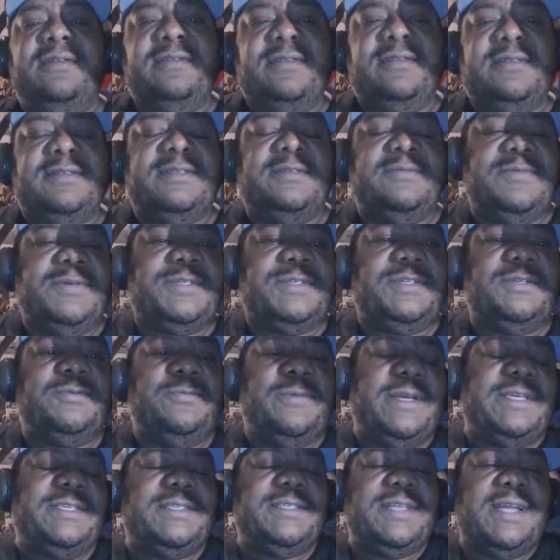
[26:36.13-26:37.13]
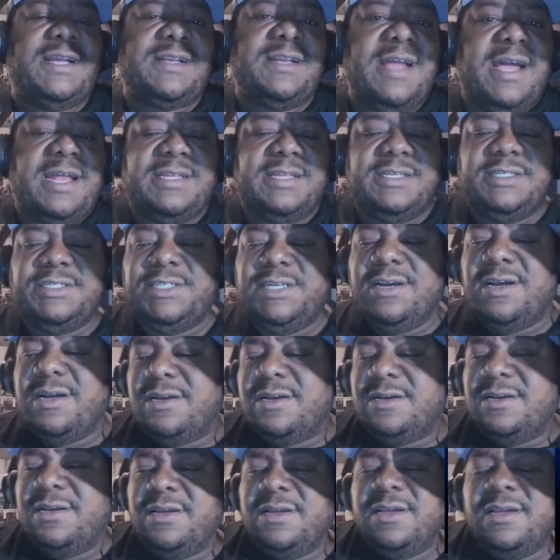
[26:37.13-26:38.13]
this is what you waste technology
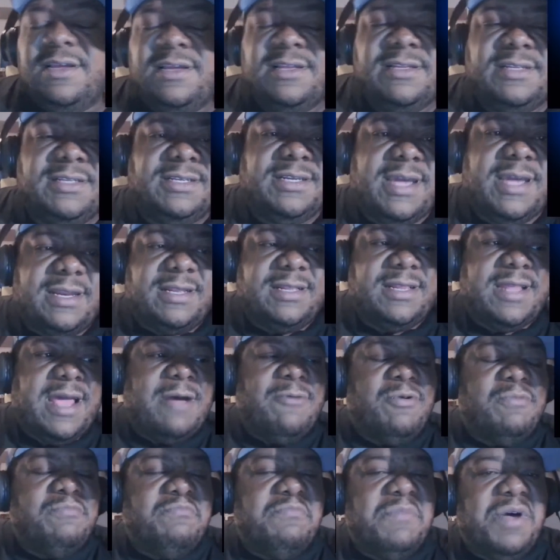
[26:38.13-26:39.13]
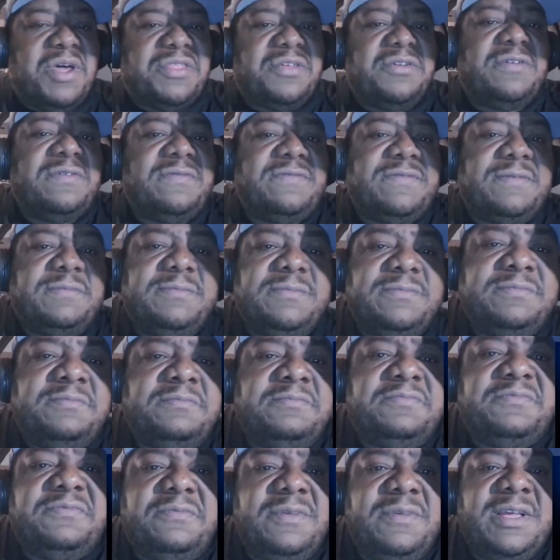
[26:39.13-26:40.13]
on. to not allow a mother from
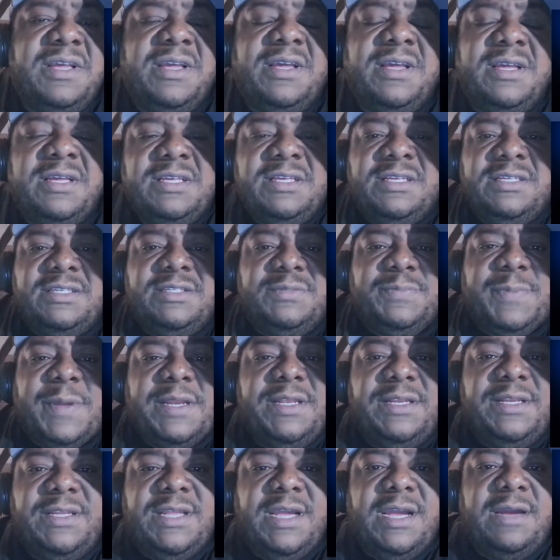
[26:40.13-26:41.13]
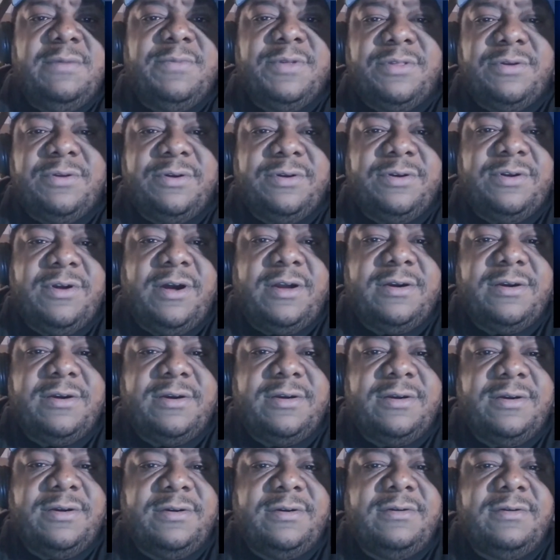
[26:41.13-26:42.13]
spending time with her daughter
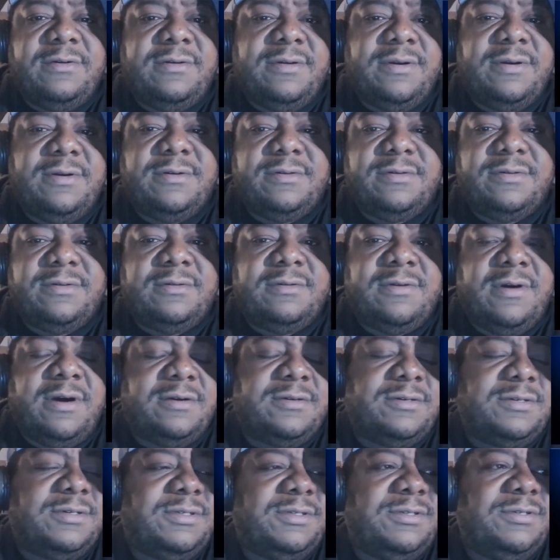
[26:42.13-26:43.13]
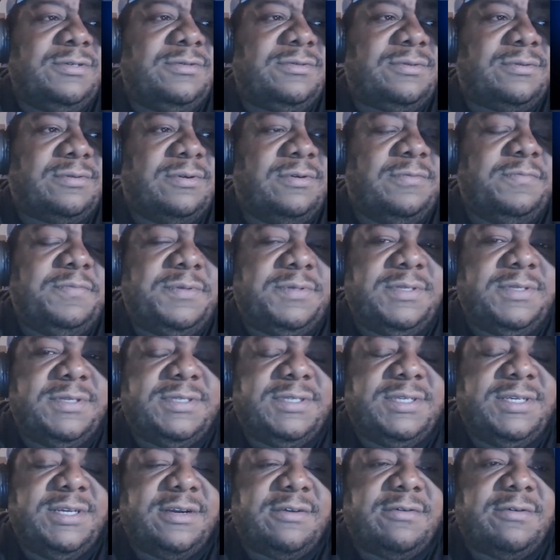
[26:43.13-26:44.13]
and her daughter's troops to
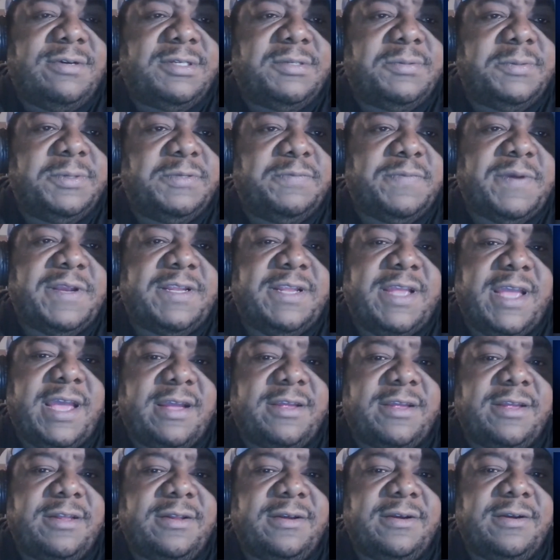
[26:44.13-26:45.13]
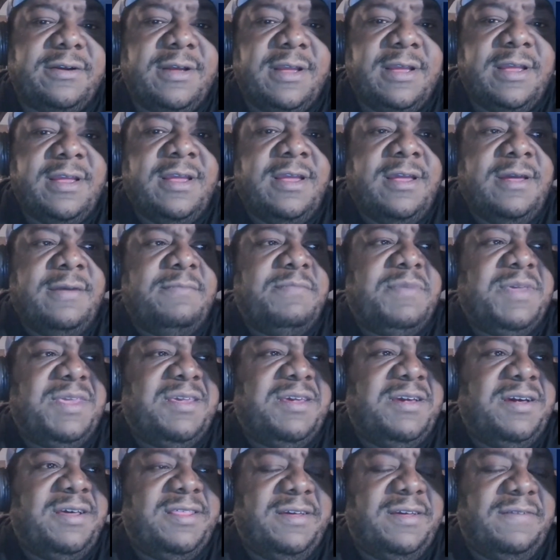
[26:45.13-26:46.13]
see a Christmas spectacular
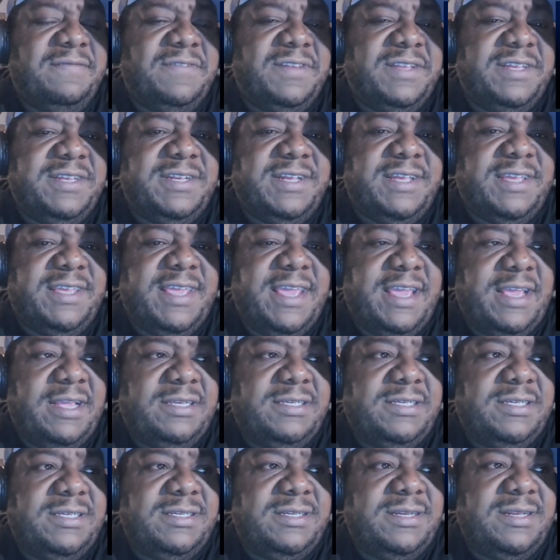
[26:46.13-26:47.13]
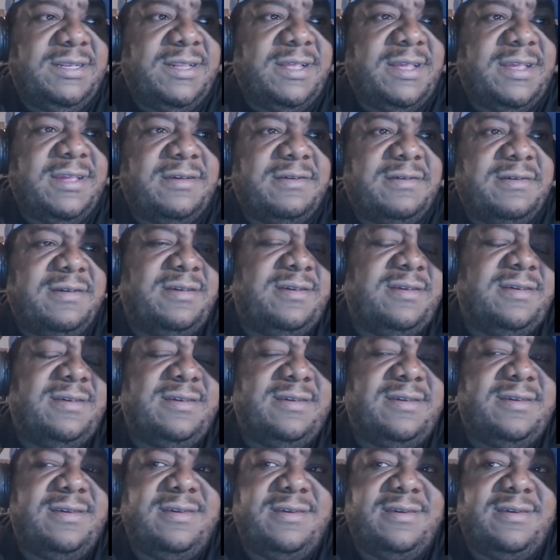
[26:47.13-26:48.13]
because of litigation? Like,
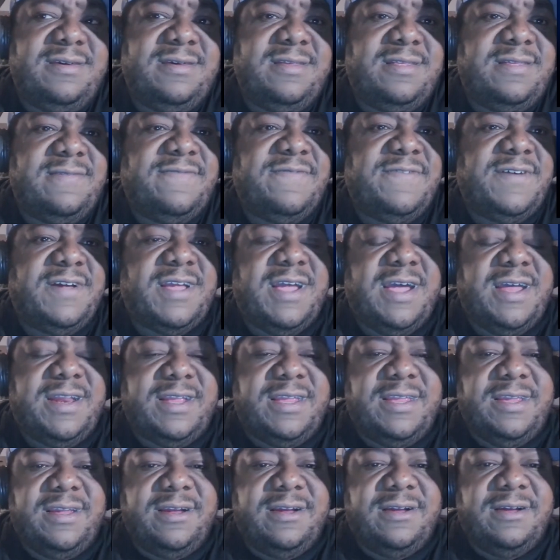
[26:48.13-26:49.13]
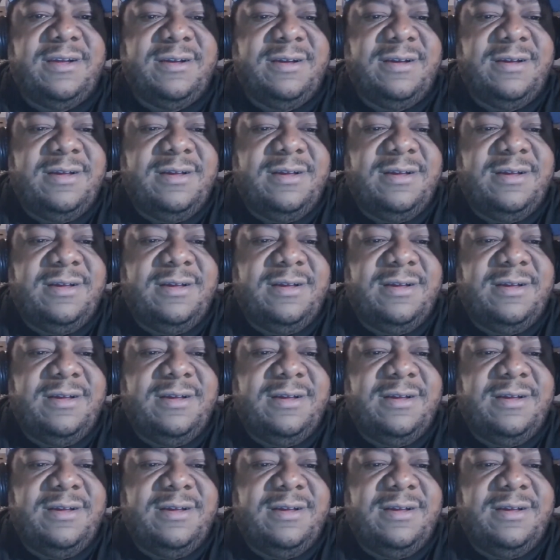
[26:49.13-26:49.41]
get the fuck out of here.